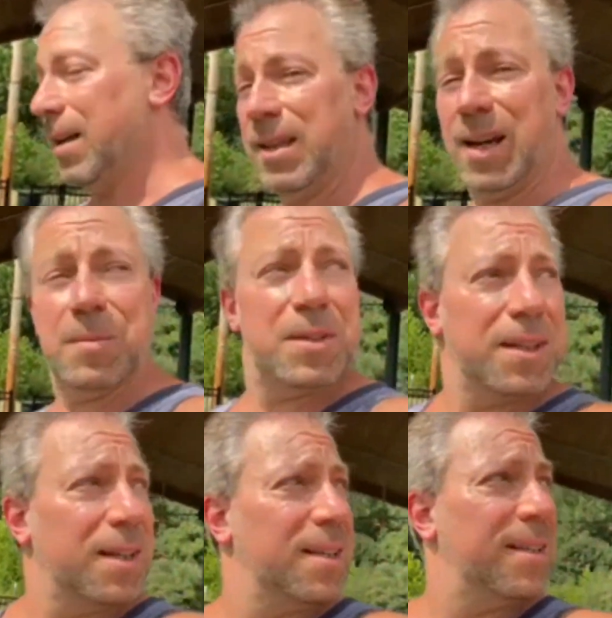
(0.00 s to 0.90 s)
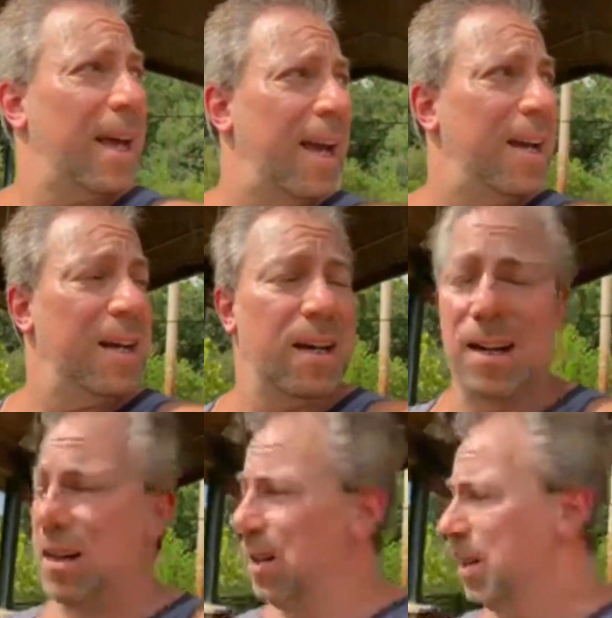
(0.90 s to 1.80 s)
I think I'm just gonna
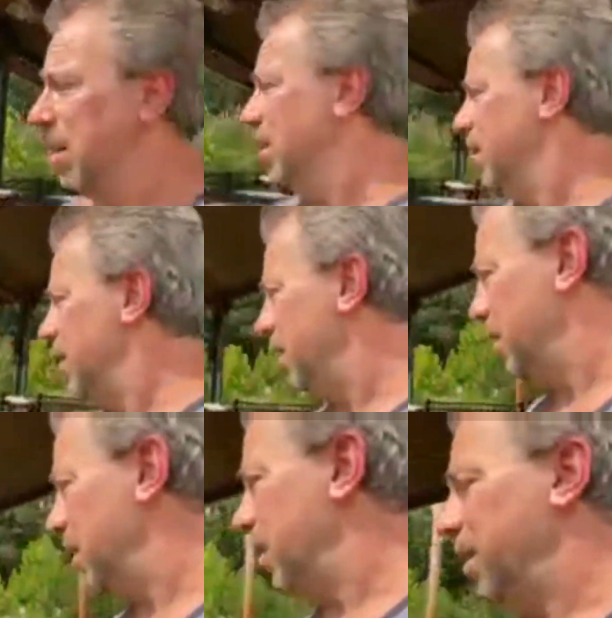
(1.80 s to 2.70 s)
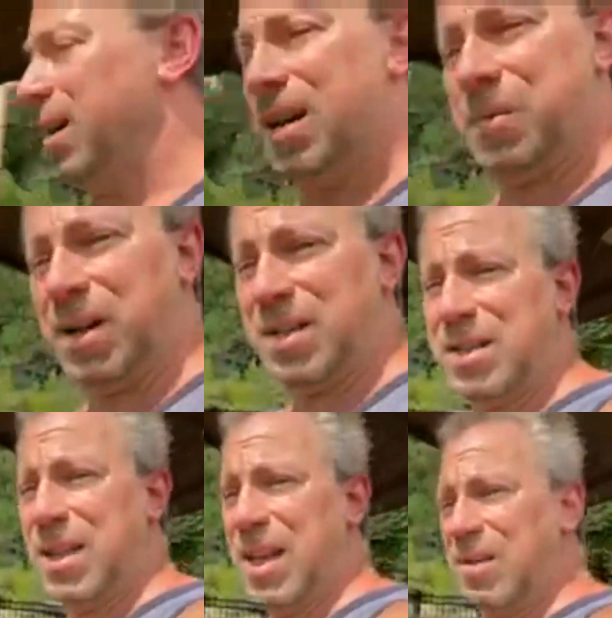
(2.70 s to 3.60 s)
stay. I
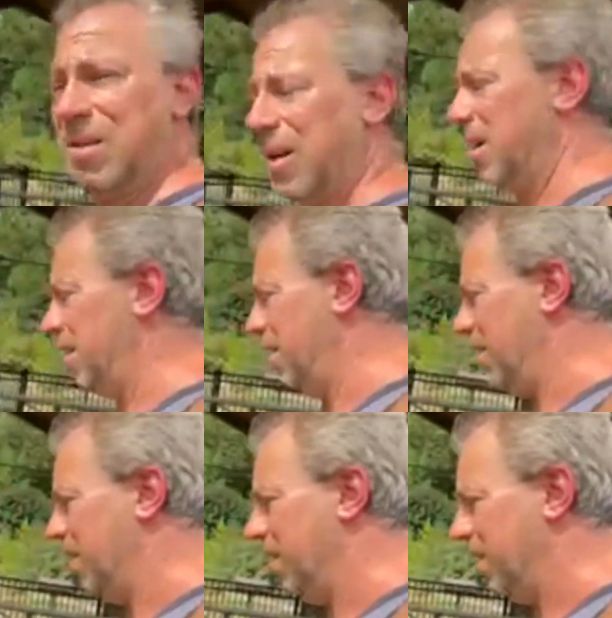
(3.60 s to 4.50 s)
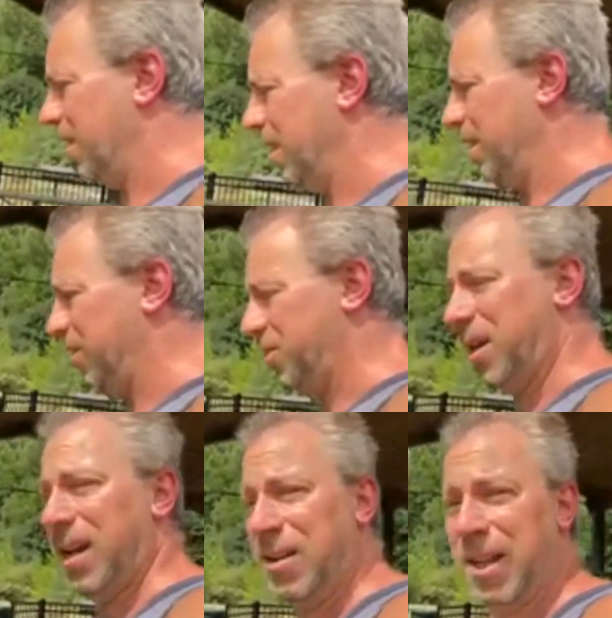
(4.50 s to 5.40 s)
think I'm gonna stay right here
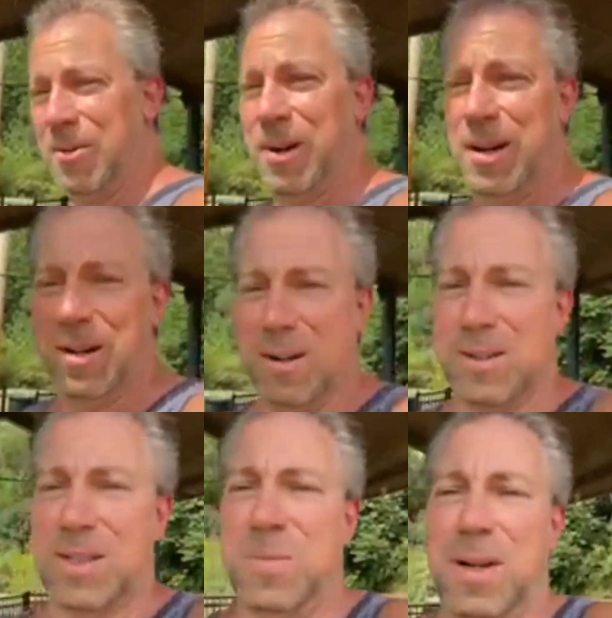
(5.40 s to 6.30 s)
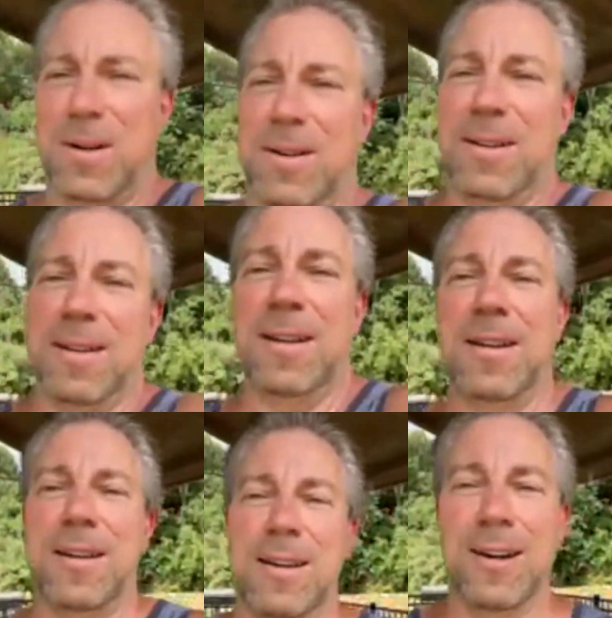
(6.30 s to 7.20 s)
in the shade, like right here. This is better.
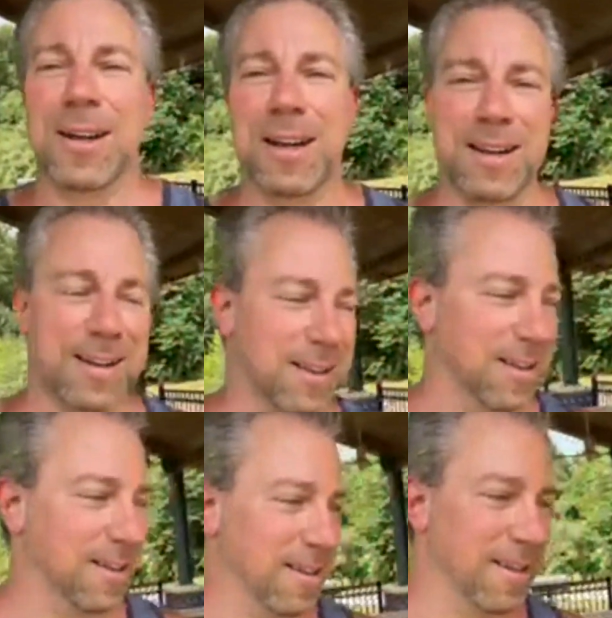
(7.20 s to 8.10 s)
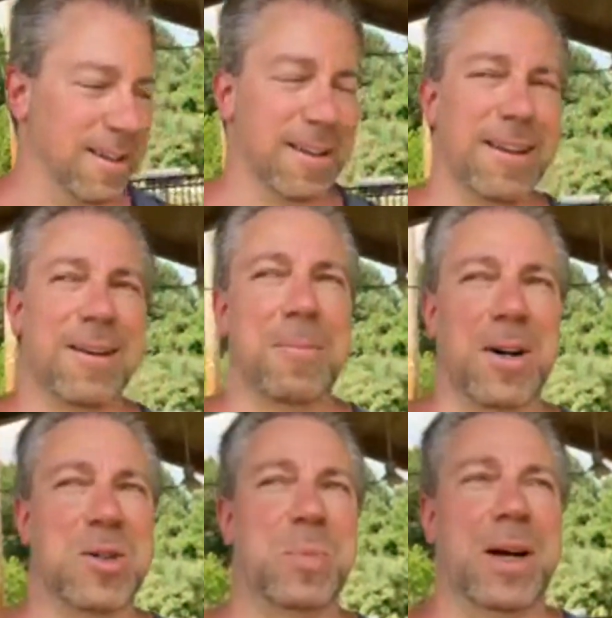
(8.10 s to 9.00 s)
Oh yeah,
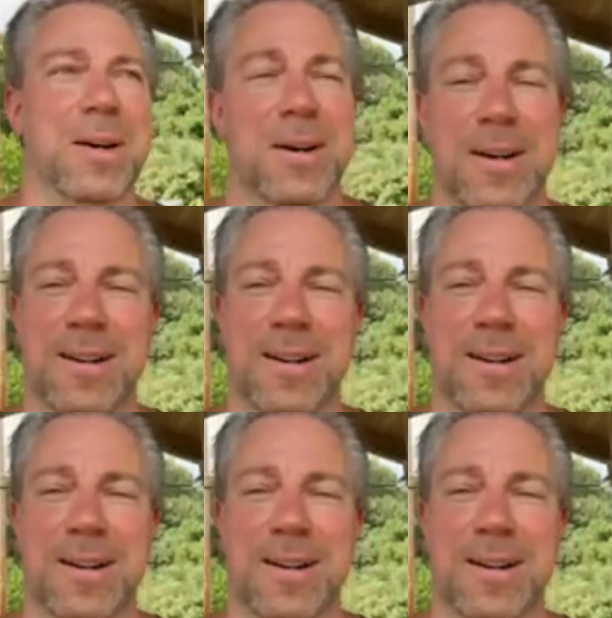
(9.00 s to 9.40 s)
much better.